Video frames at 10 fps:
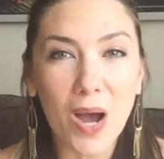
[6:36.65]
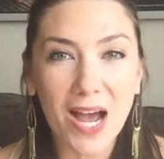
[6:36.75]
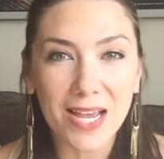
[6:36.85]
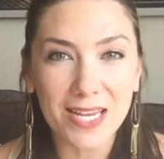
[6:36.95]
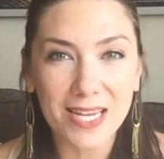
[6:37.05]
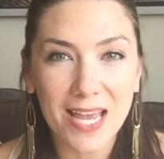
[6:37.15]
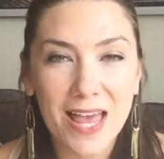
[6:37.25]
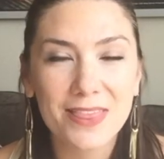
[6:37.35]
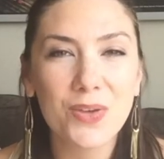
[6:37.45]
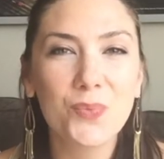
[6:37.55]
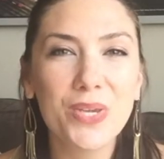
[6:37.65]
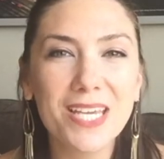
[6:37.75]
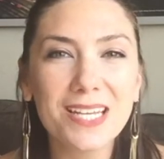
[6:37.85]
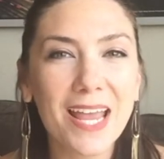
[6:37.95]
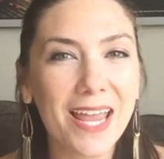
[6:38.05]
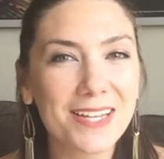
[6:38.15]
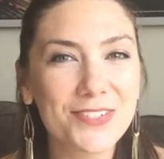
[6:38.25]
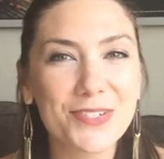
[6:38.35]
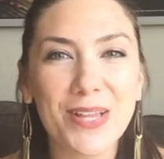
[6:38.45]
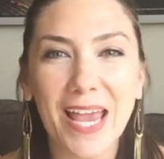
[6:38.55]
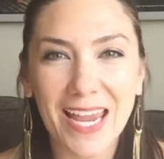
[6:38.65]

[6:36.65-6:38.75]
why, then we can handle